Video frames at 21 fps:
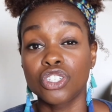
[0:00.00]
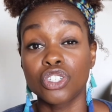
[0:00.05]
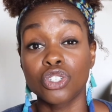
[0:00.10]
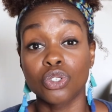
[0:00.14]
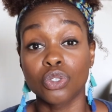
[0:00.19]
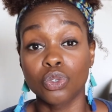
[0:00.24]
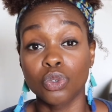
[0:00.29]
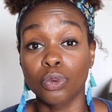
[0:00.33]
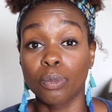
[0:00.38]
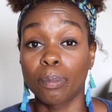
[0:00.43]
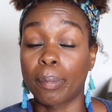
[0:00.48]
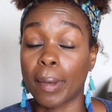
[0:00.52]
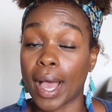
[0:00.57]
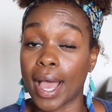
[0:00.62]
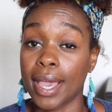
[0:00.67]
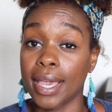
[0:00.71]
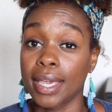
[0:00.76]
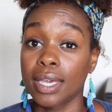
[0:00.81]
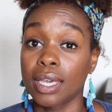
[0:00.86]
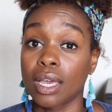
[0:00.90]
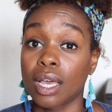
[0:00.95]
to
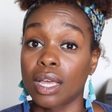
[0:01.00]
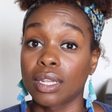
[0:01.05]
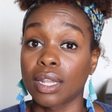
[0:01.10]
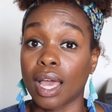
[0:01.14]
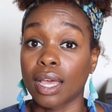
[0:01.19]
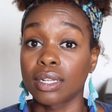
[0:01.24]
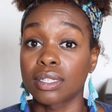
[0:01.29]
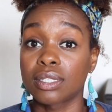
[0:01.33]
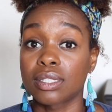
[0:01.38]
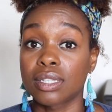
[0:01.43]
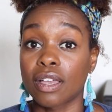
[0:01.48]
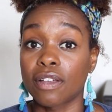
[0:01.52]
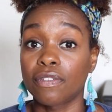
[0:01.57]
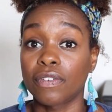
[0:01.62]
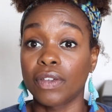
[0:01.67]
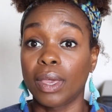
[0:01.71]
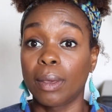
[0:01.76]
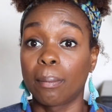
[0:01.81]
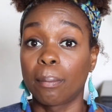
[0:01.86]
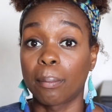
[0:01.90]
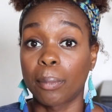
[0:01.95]
buying a lot of stuff
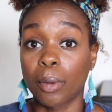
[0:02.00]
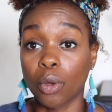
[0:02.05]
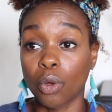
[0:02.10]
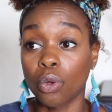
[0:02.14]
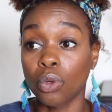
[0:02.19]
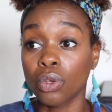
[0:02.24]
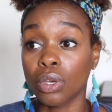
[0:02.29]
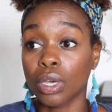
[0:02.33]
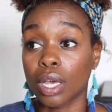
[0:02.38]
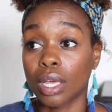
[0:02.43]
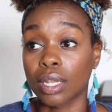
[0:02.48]
in bulk.